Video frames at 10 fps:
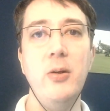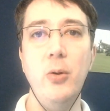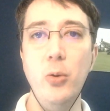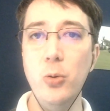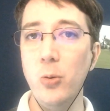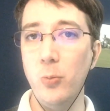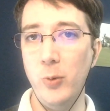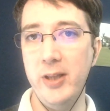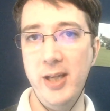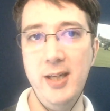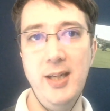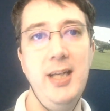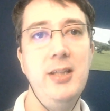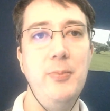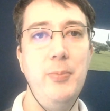All within a
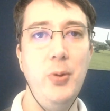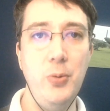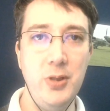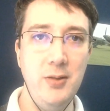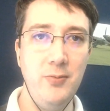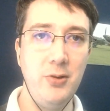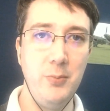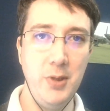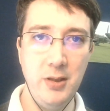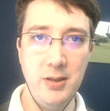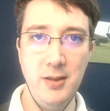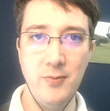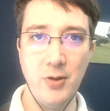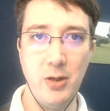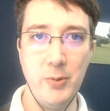supportive community
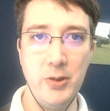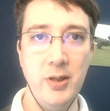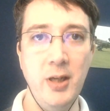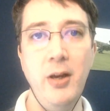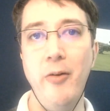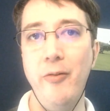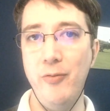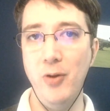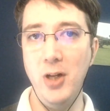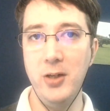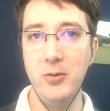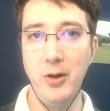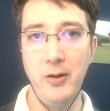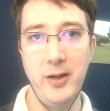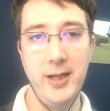environment, fully
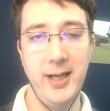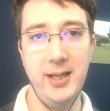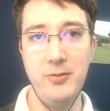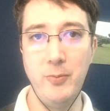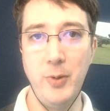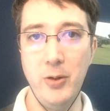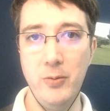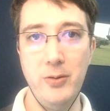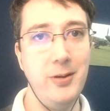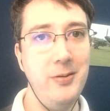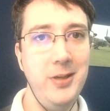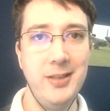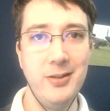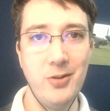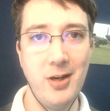online and remote, no need
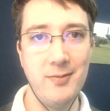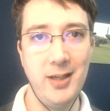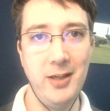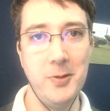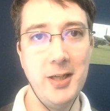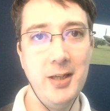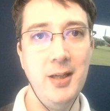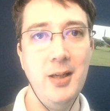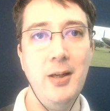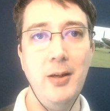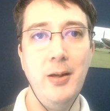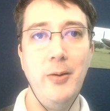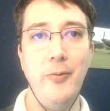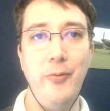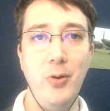to travel anywhere,
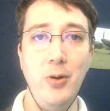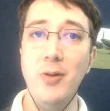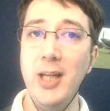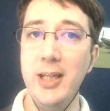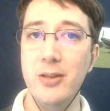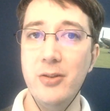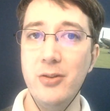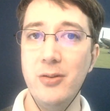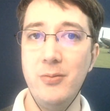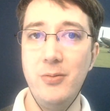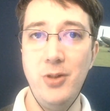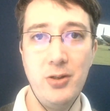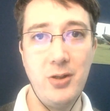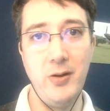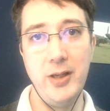full of leaders
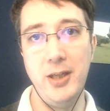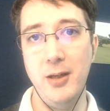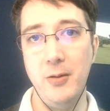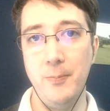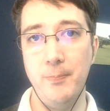just like you.